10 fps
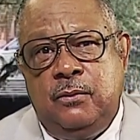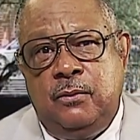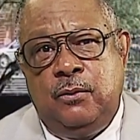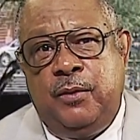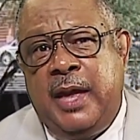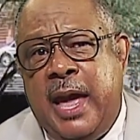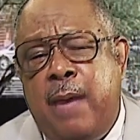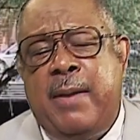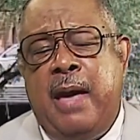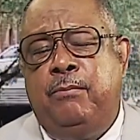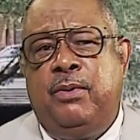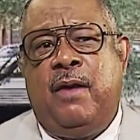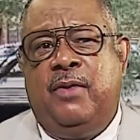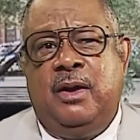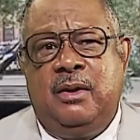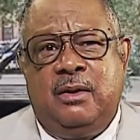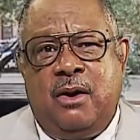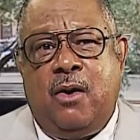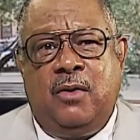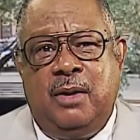will the Hamite brother
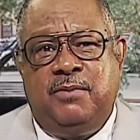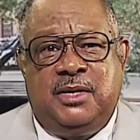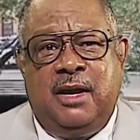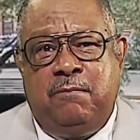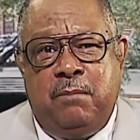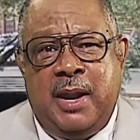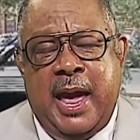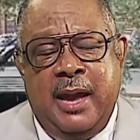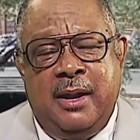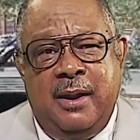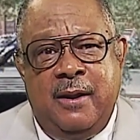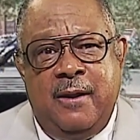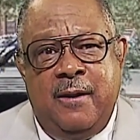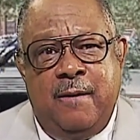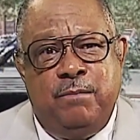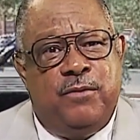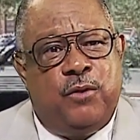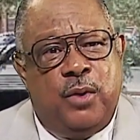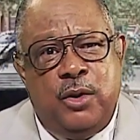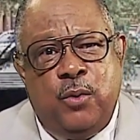call himself black
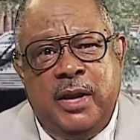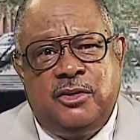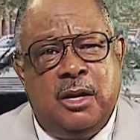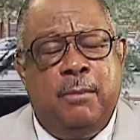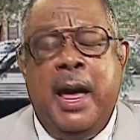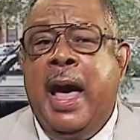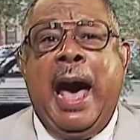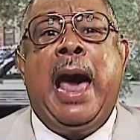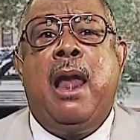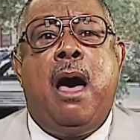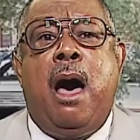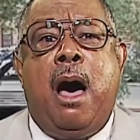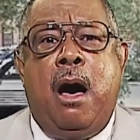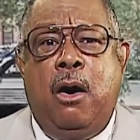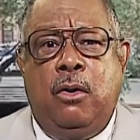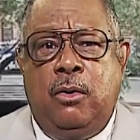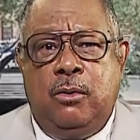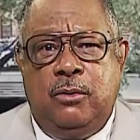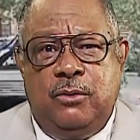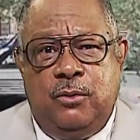before he wakes up? How long
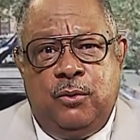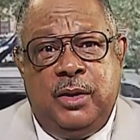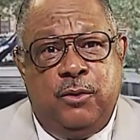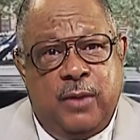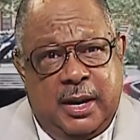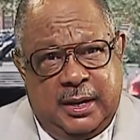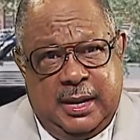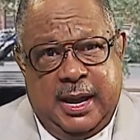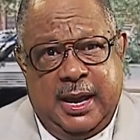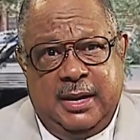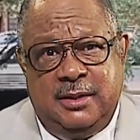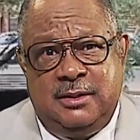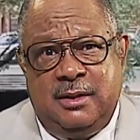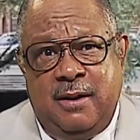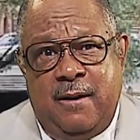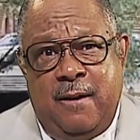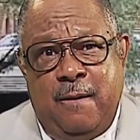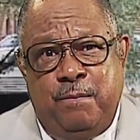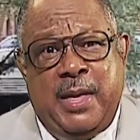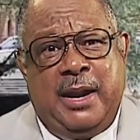will he recognize
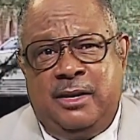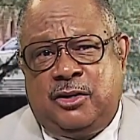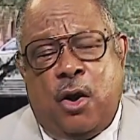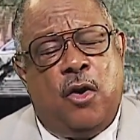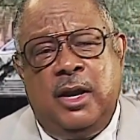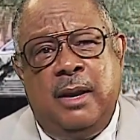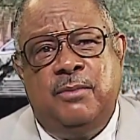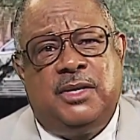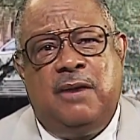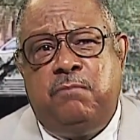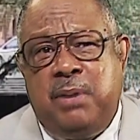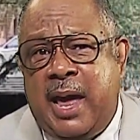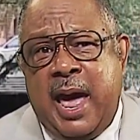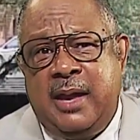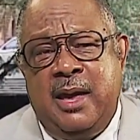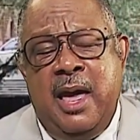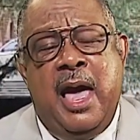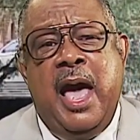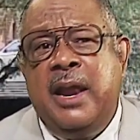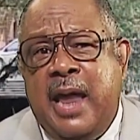that is calling himself black
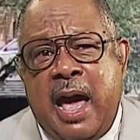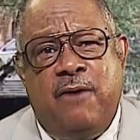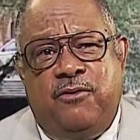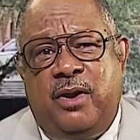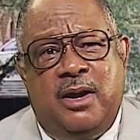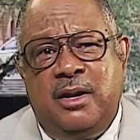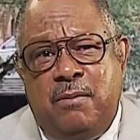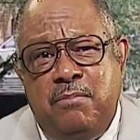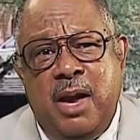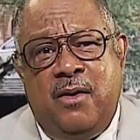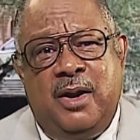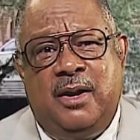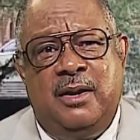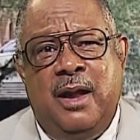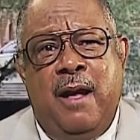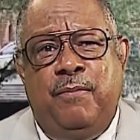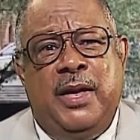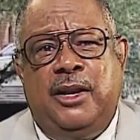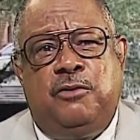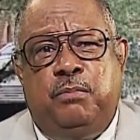and African American that
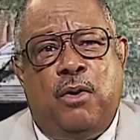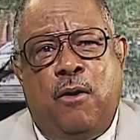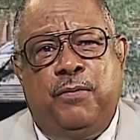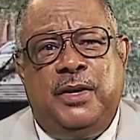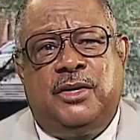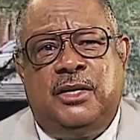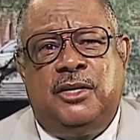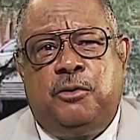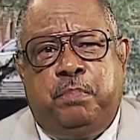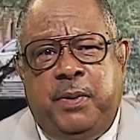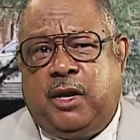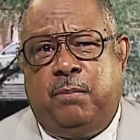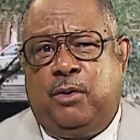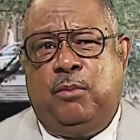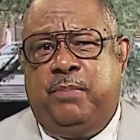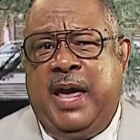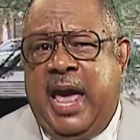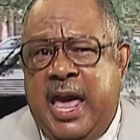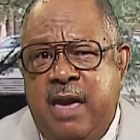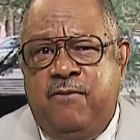has brought this despicable
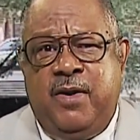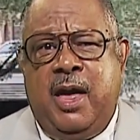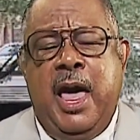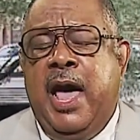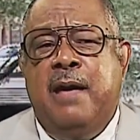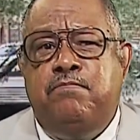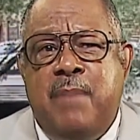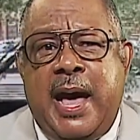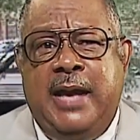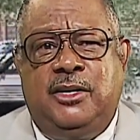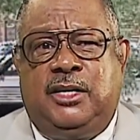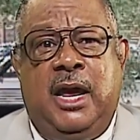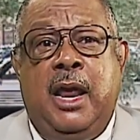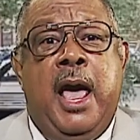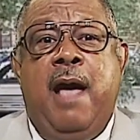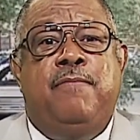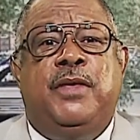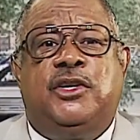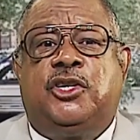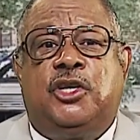behavior and mindset and
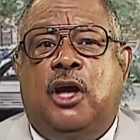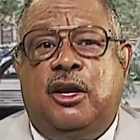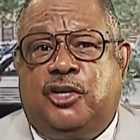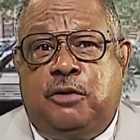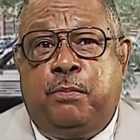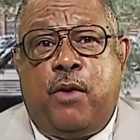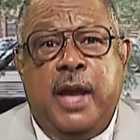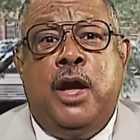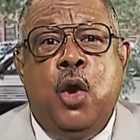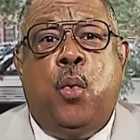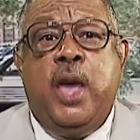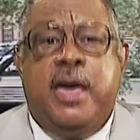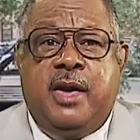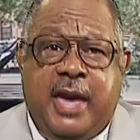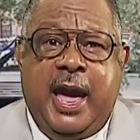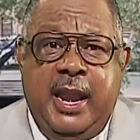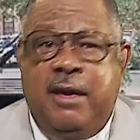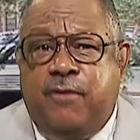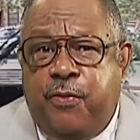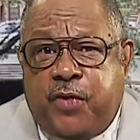this sausage brain where he can't
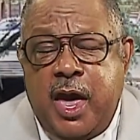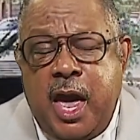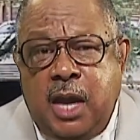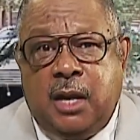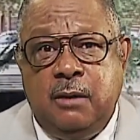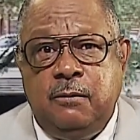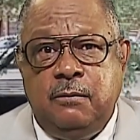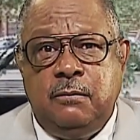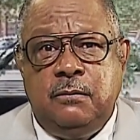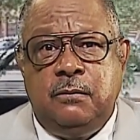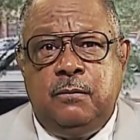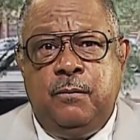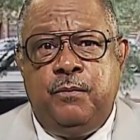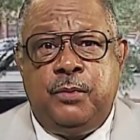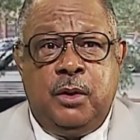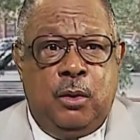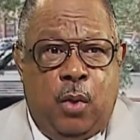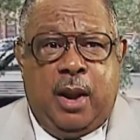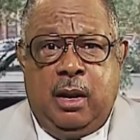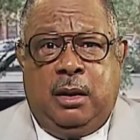even think.
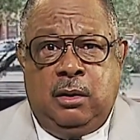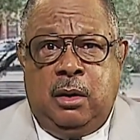Whether